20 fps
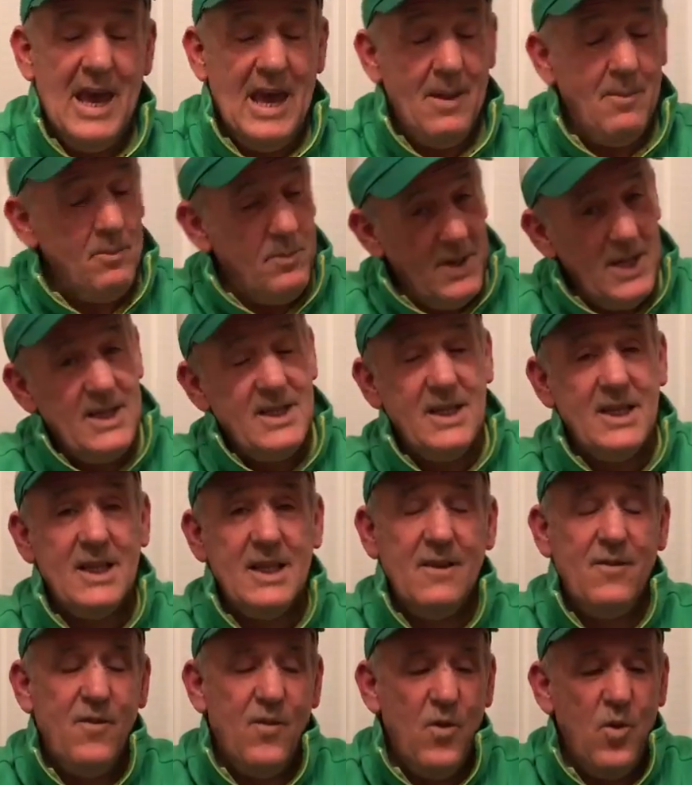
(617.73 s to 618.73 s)
And
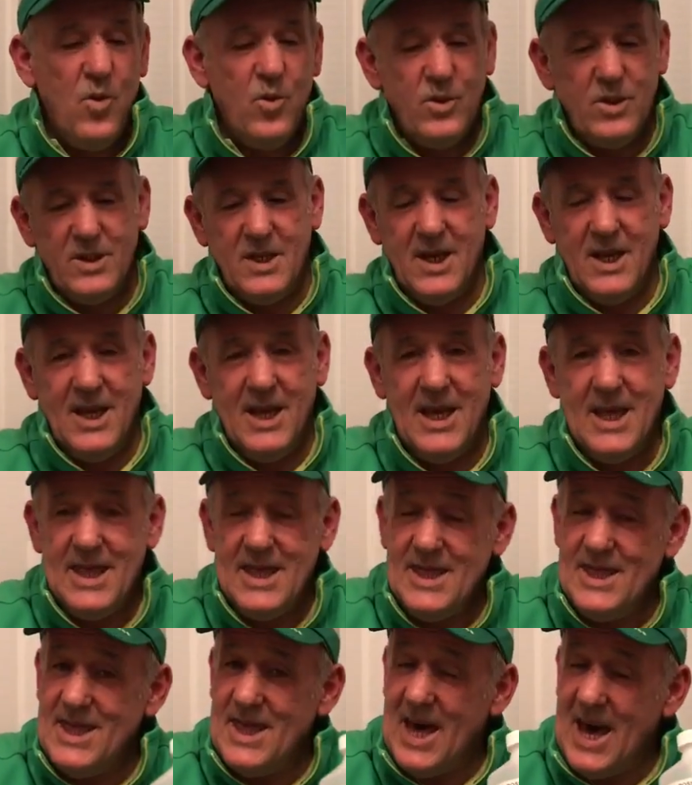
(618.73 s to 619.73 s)
basically, folks,
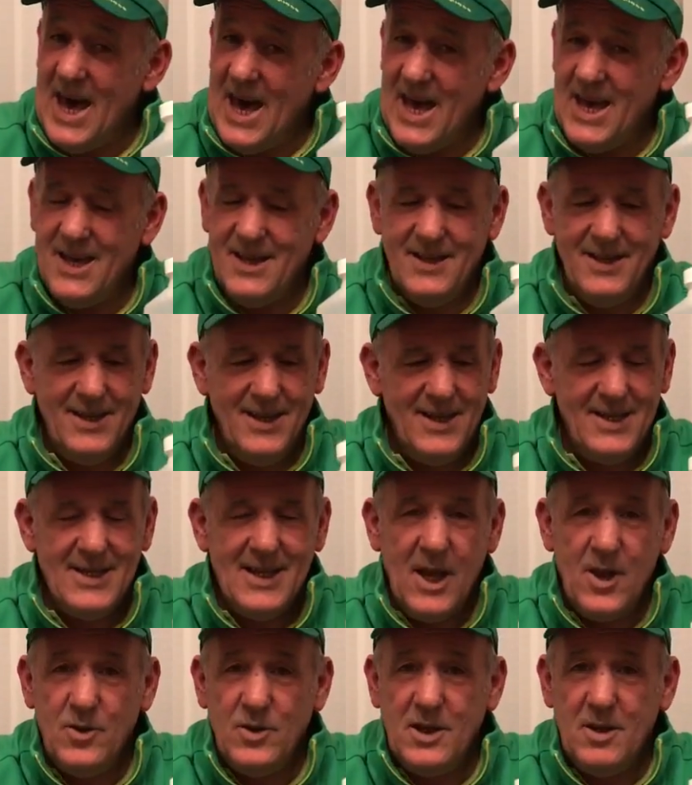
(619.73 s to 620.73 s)
that is
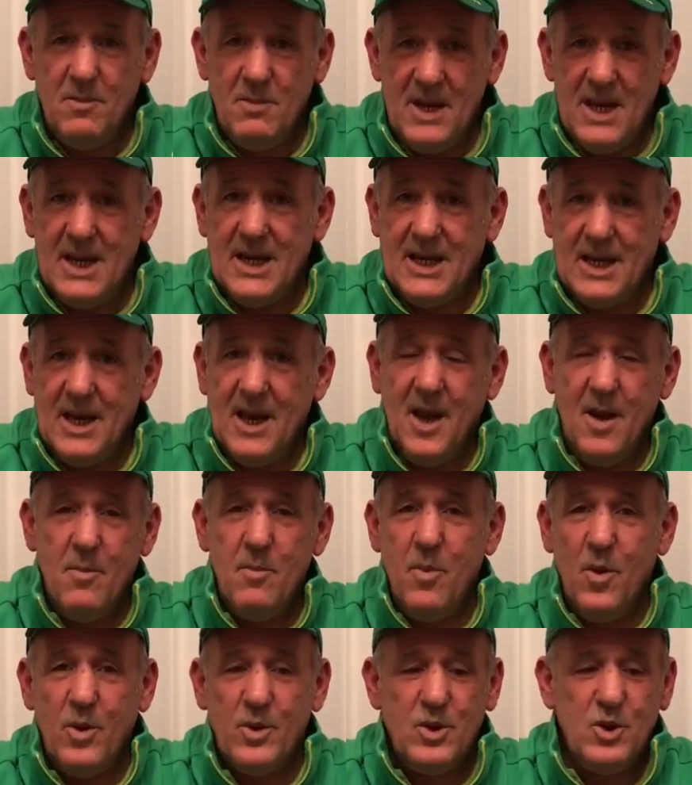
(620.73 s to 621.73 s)
how you make
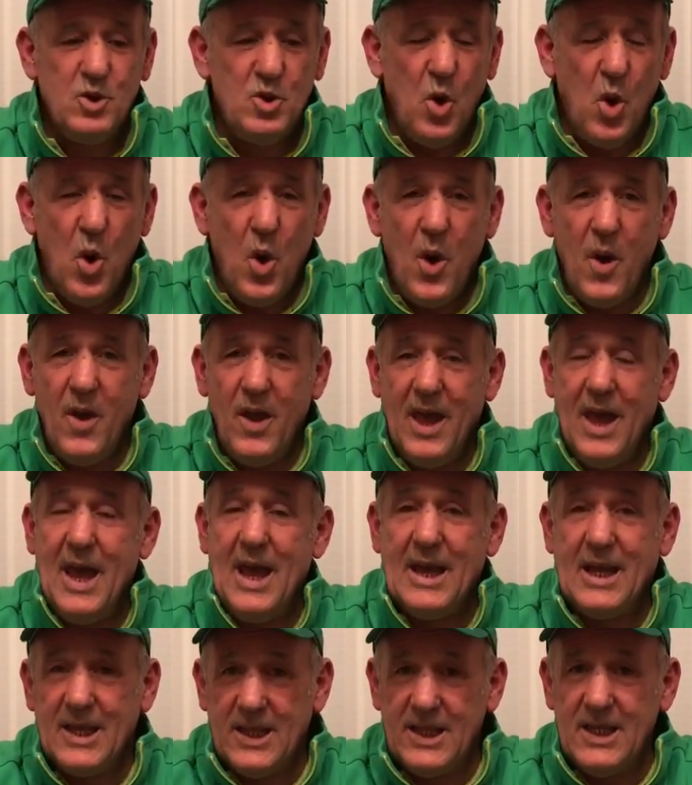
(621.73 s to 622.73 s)
a boss shot
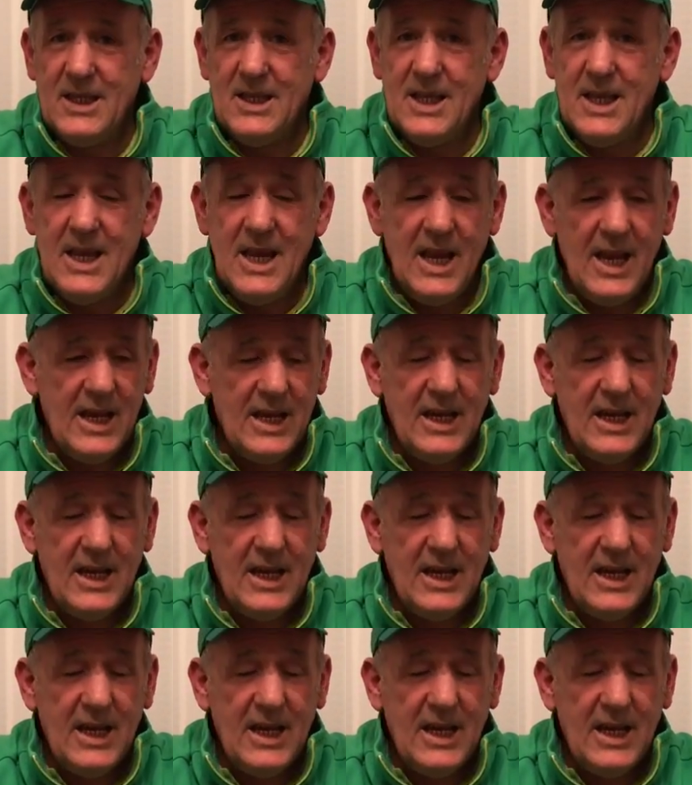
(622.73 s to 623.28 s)
cleanly,